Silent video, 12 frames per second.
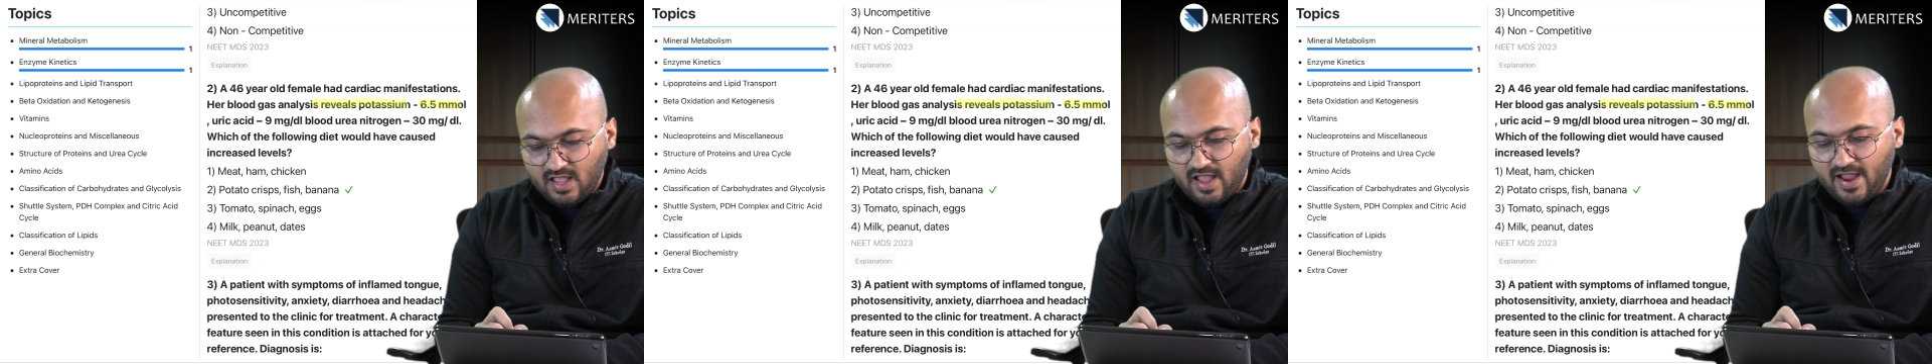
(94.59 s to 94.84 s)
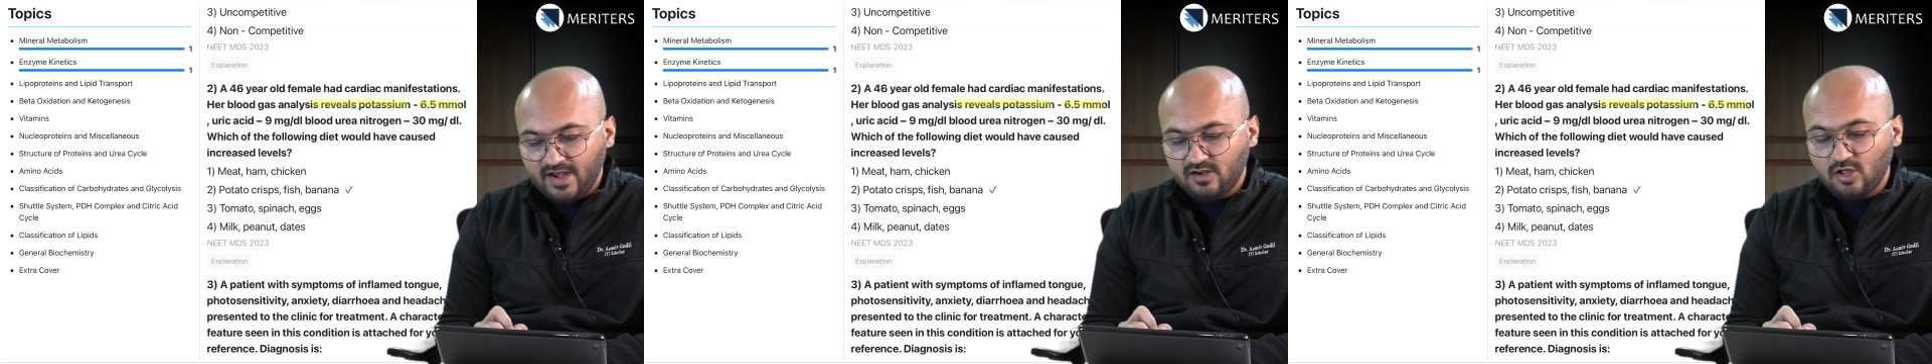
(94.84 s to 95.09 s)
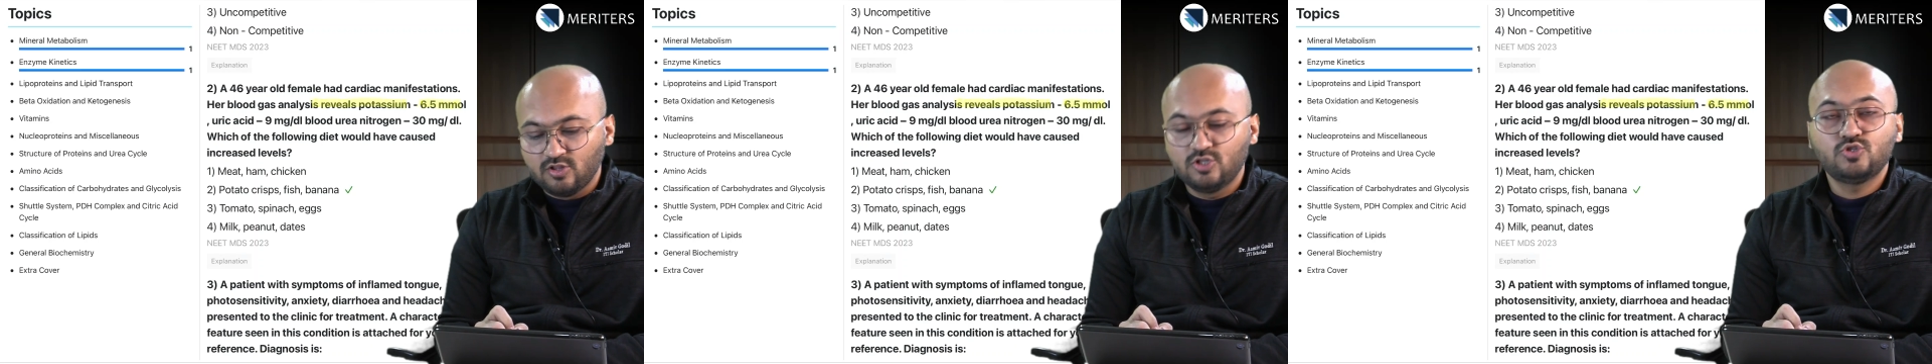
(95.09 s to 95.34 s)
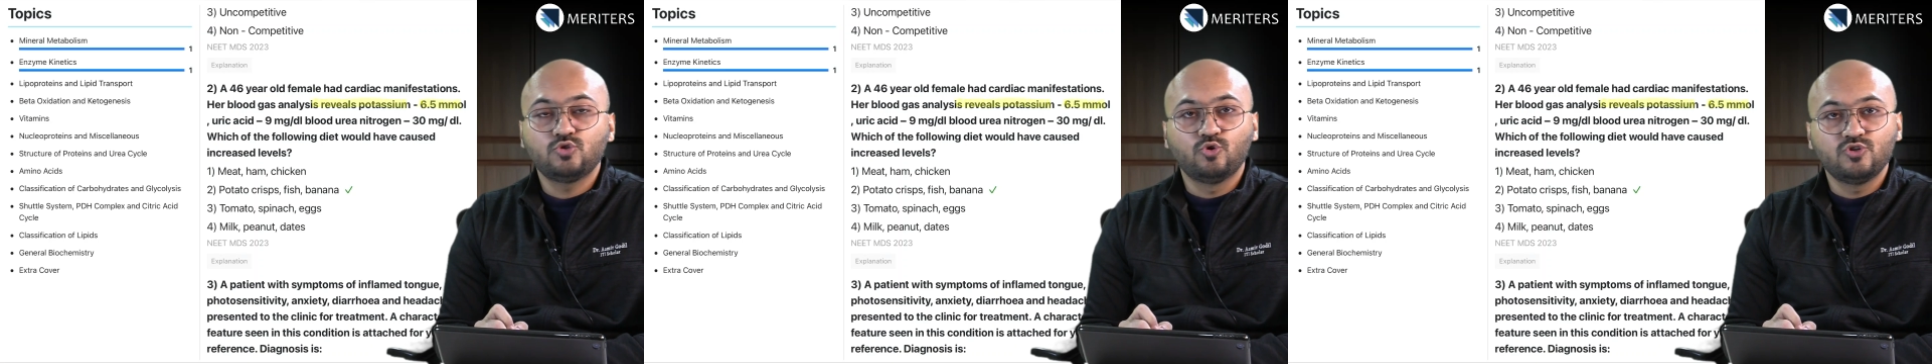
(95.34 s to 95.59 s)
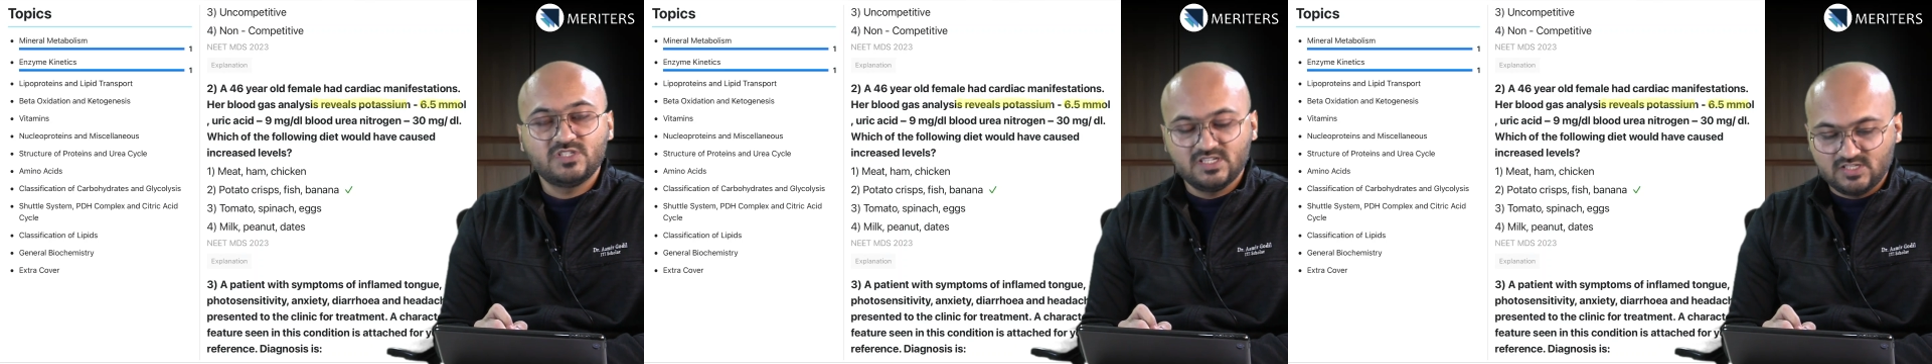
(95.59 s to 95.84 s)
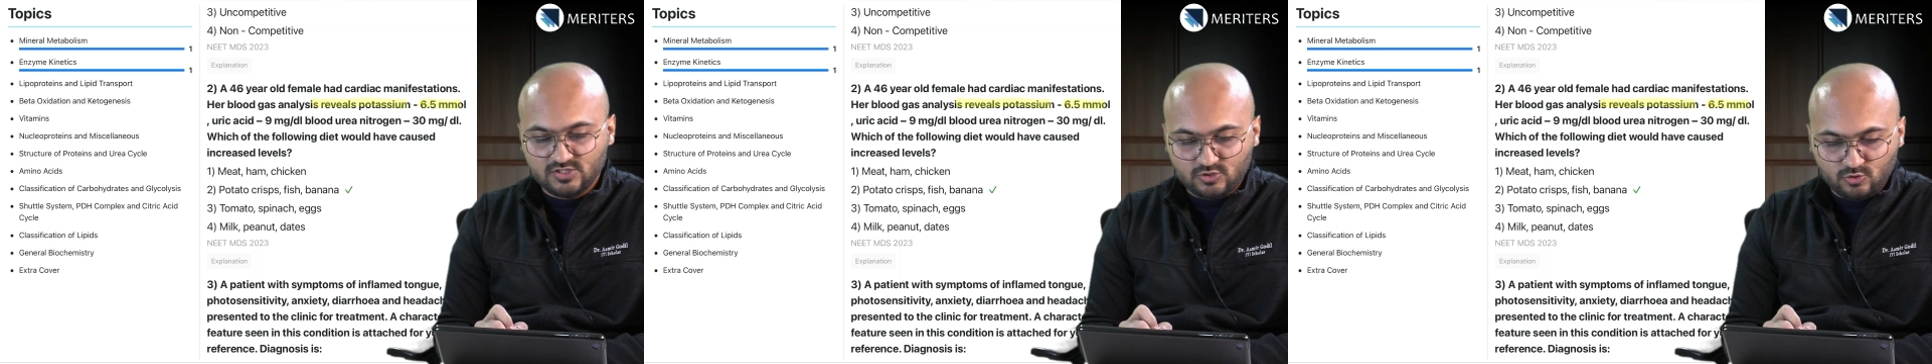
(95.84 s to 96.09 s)
and the
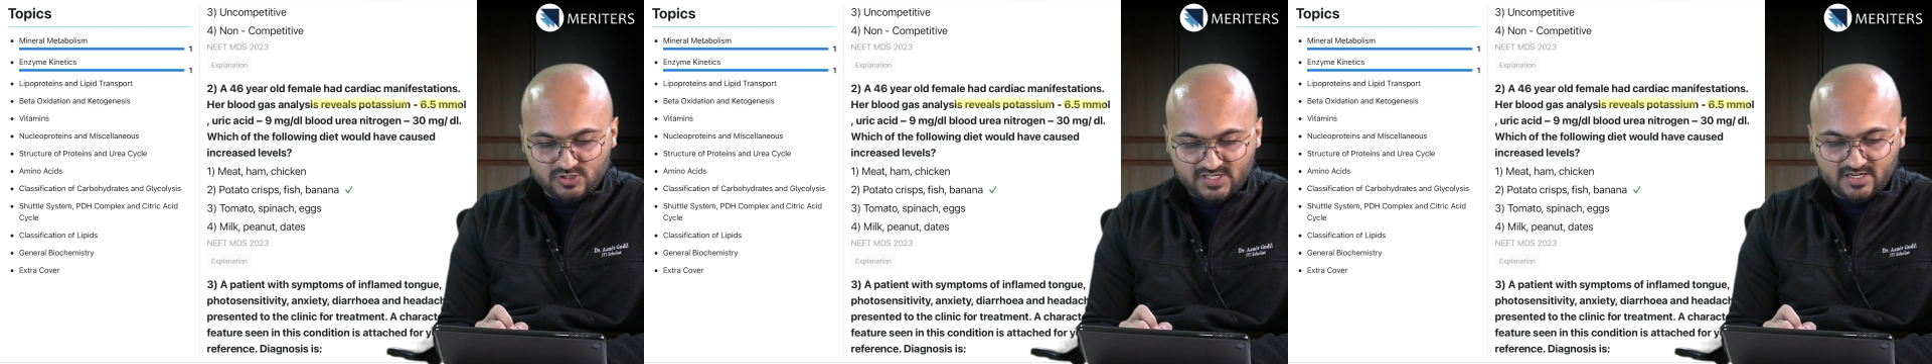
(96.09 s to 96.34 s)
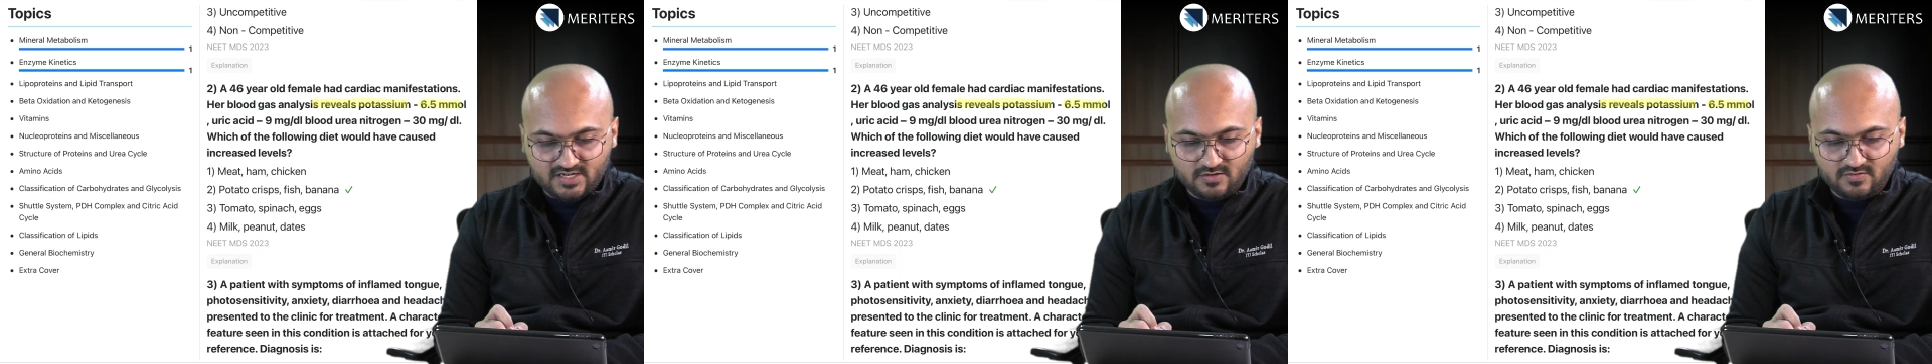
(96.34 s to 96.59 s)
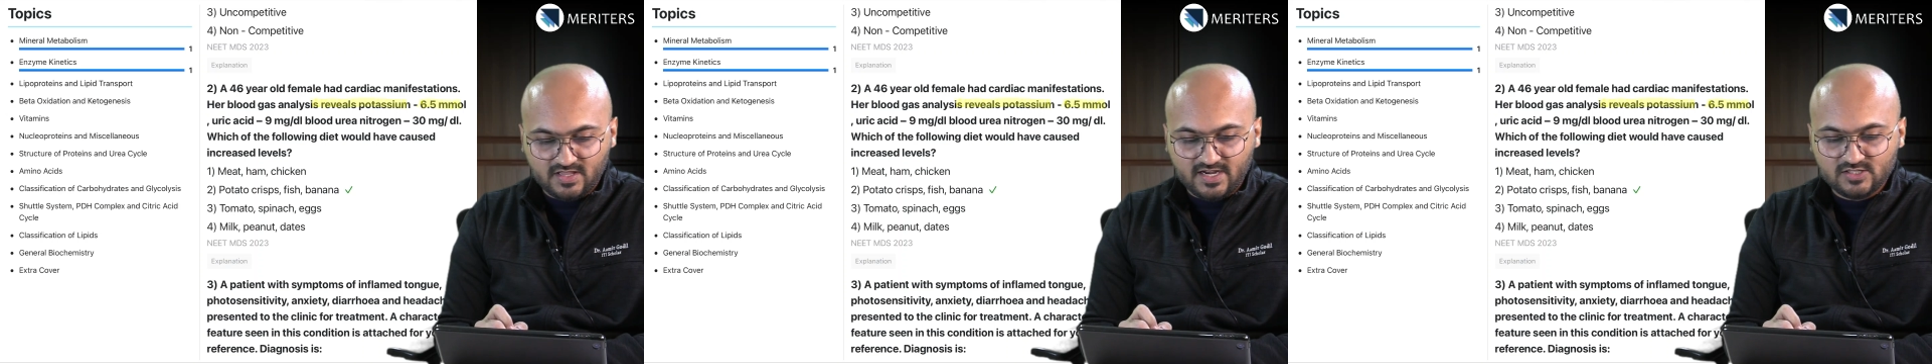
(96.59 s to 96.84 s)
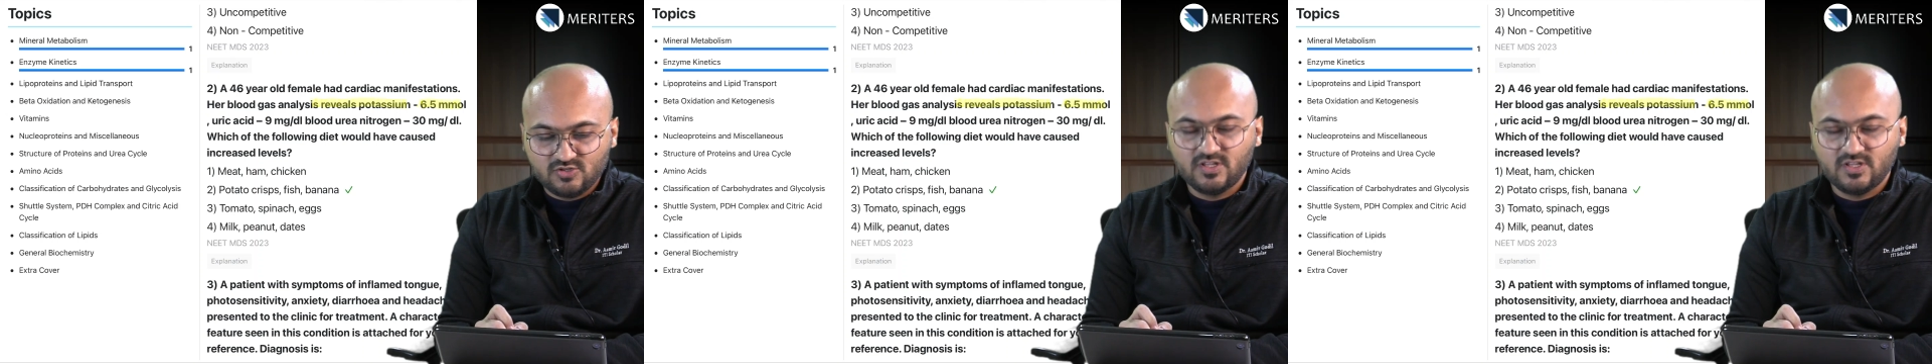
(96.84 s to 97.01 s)
sources associated with that.